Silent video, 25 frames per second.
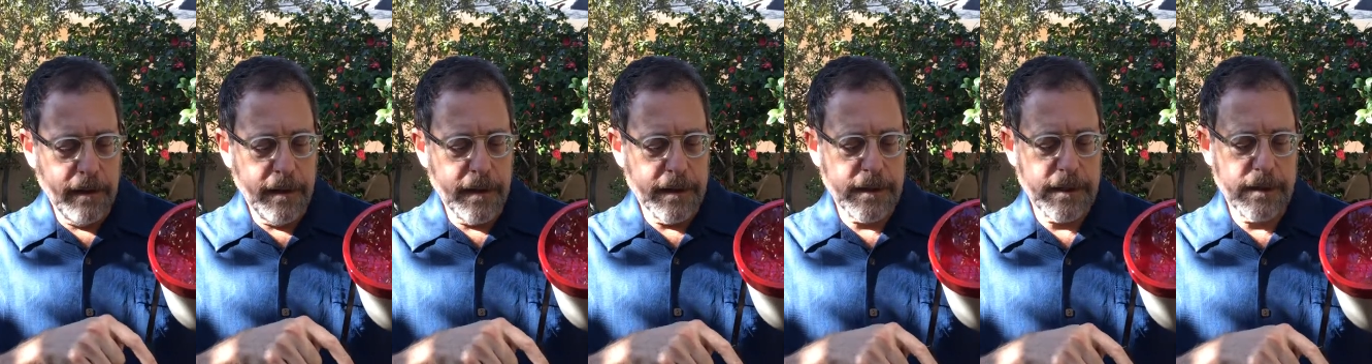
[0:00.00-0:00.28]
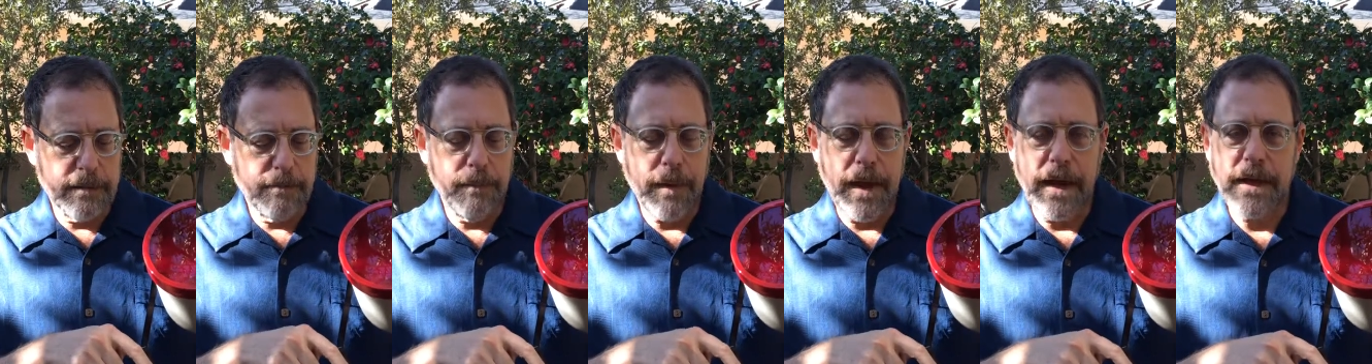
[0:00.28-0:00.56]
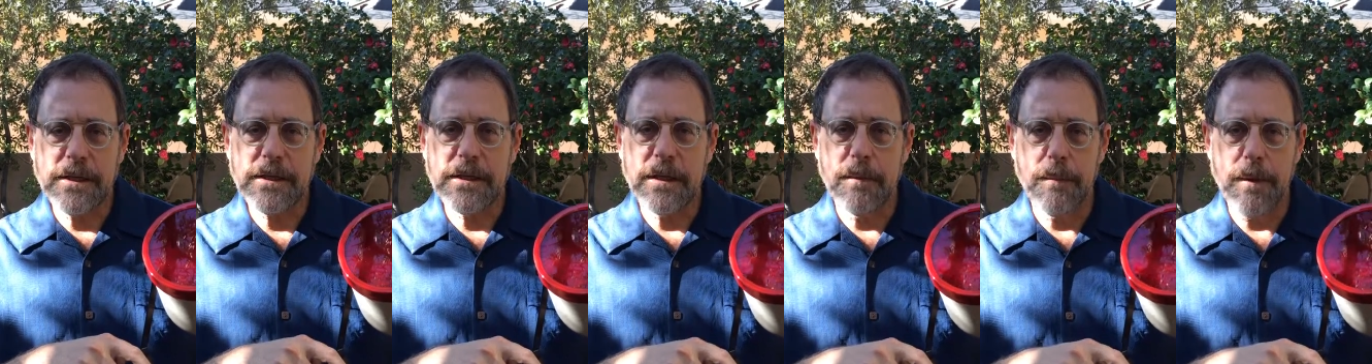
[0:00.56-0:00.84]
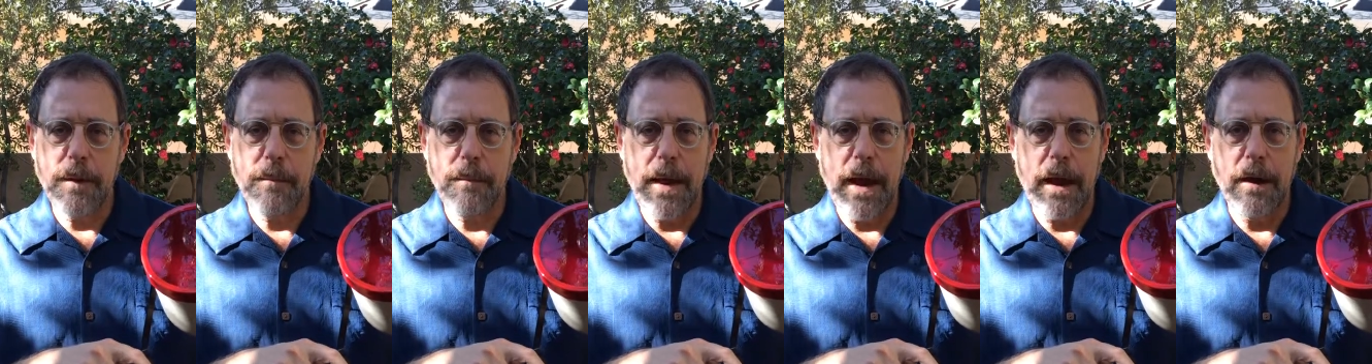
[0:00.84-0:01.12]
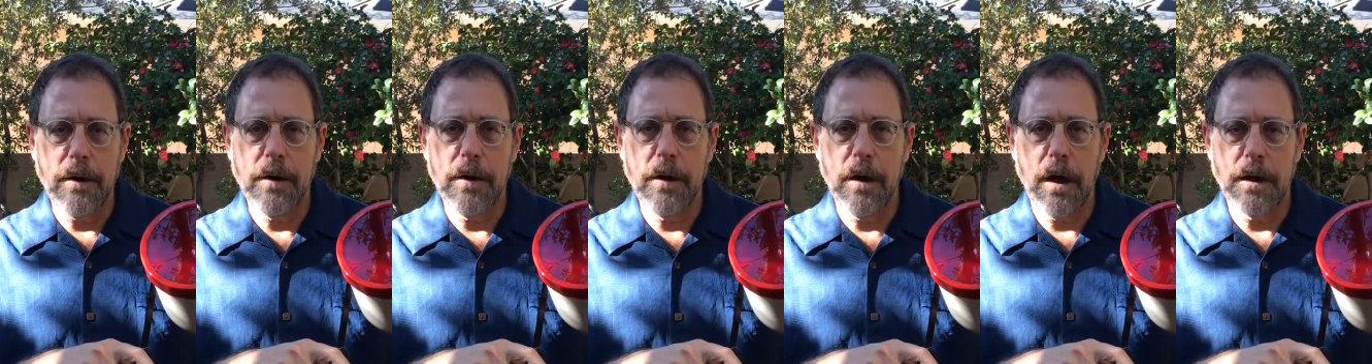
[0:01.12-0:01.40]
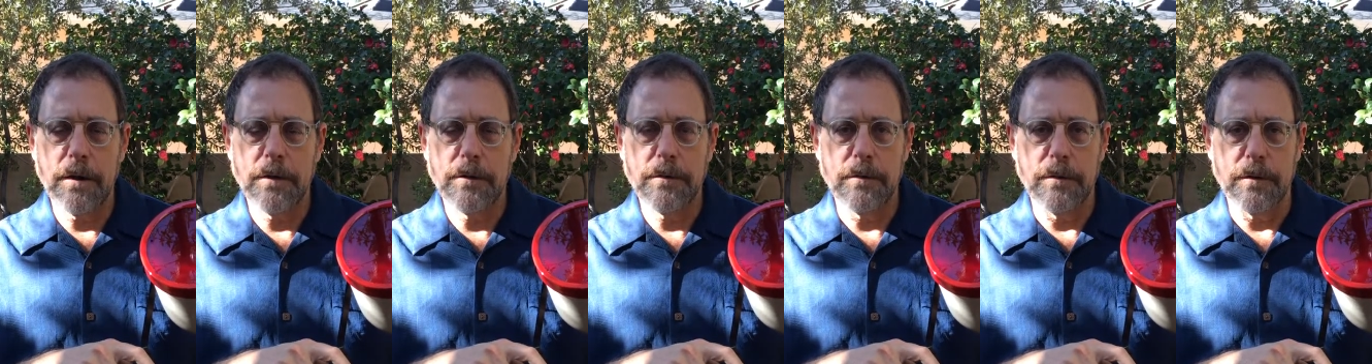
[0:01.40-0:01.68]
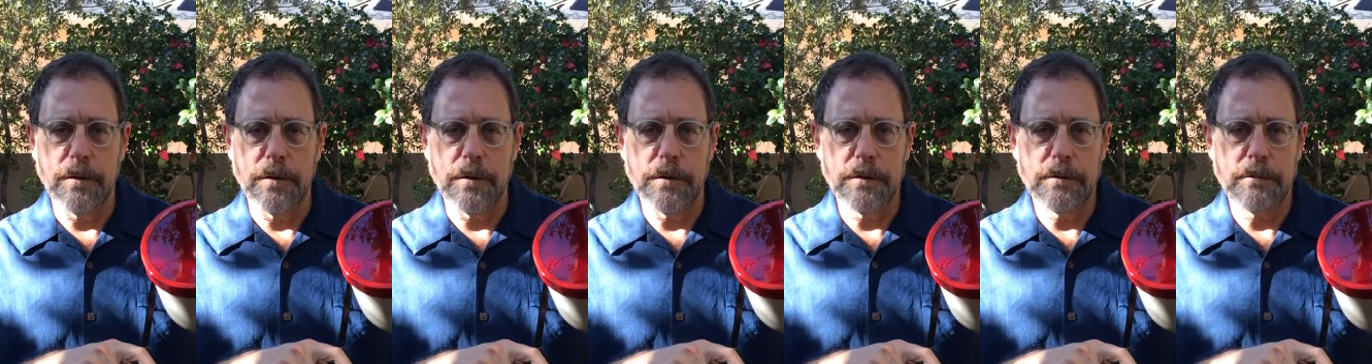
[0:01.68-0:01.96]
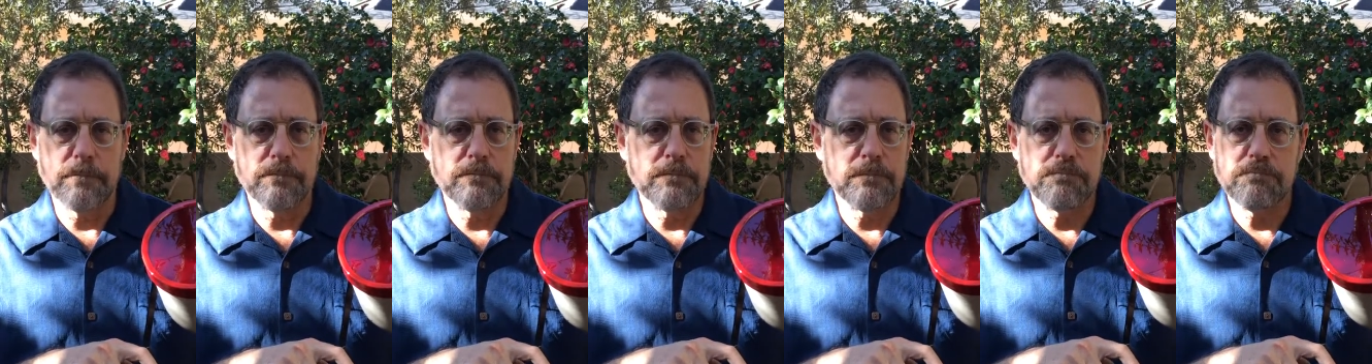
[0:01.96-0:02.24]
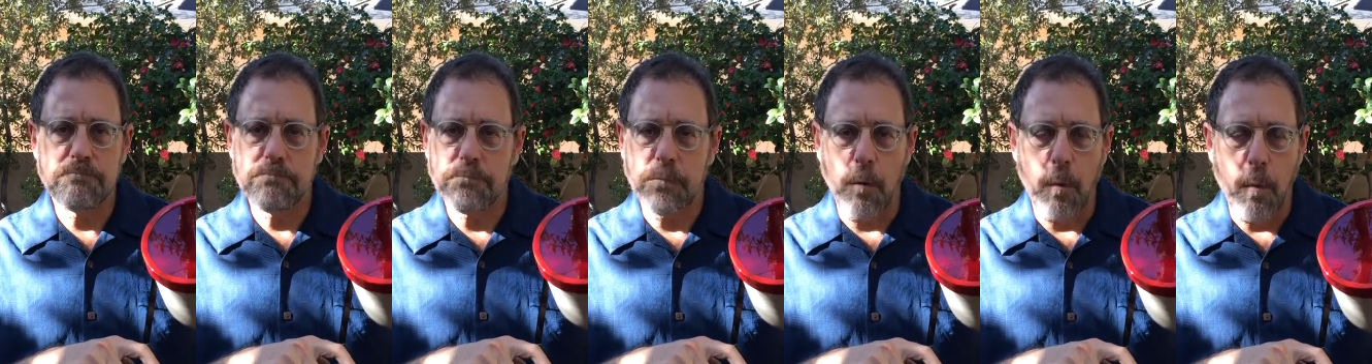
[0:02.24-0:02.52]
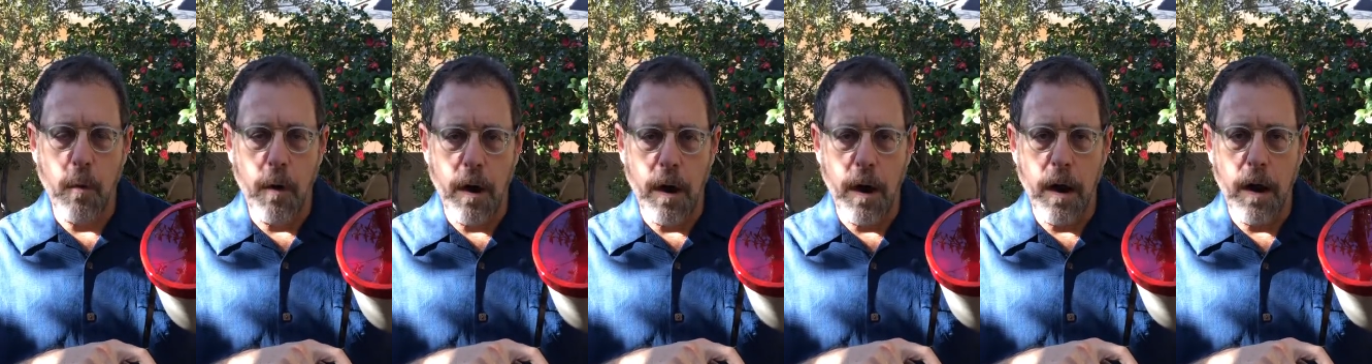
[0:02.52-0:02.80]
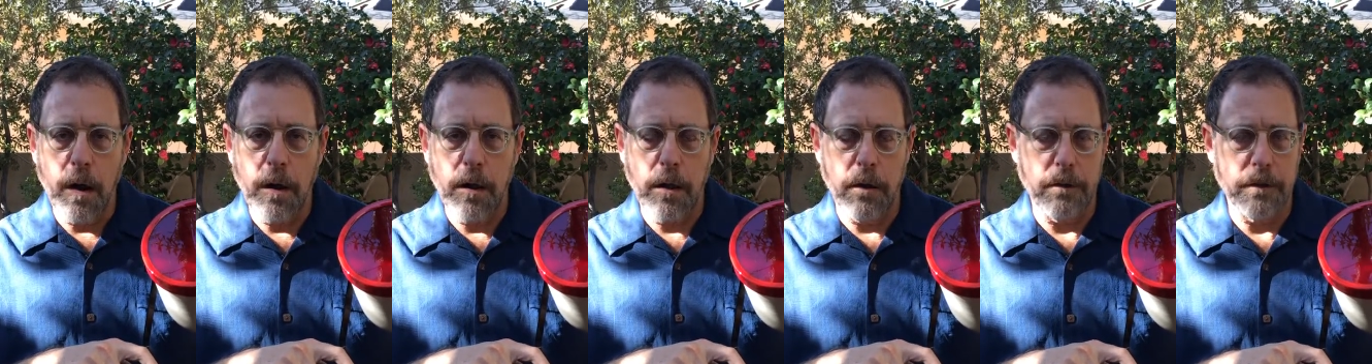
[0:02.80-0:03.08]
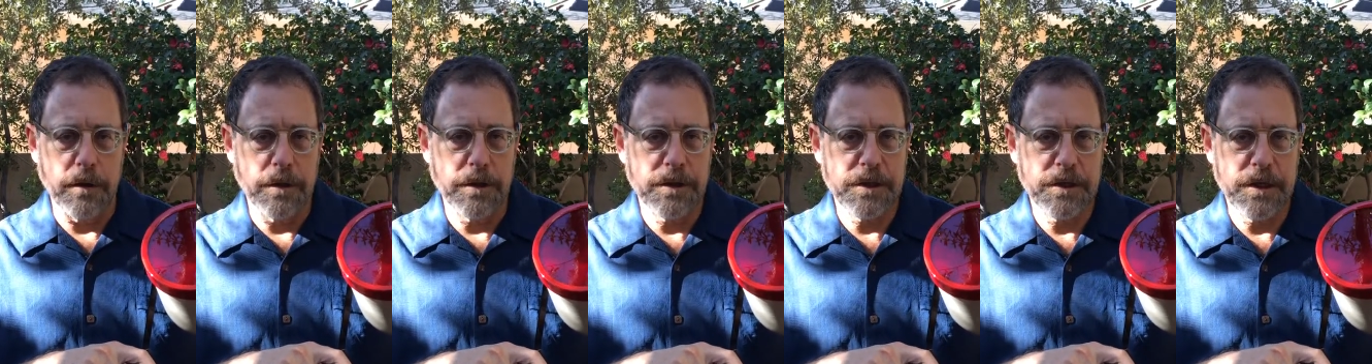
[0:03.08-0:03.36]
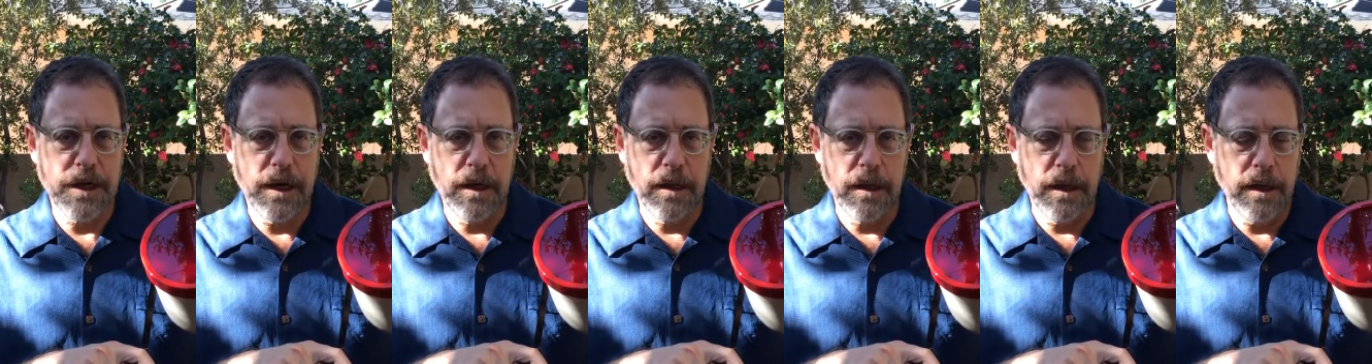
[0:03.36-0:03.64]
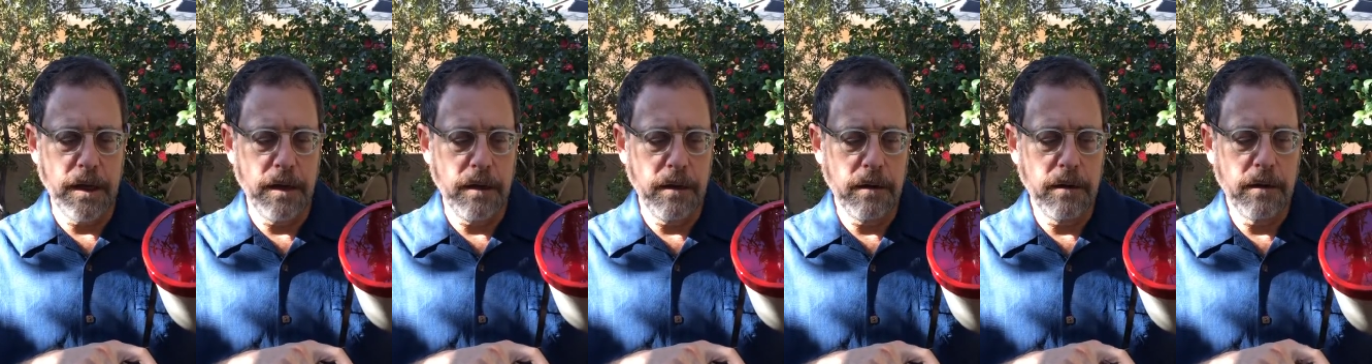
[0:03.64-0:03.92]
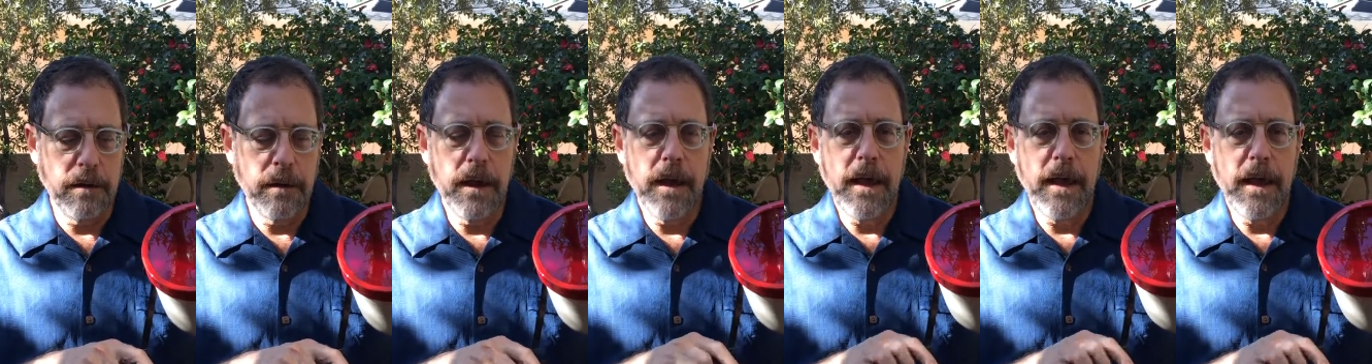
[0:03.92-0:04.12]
This base can be mounted onto a wall or a ceiling,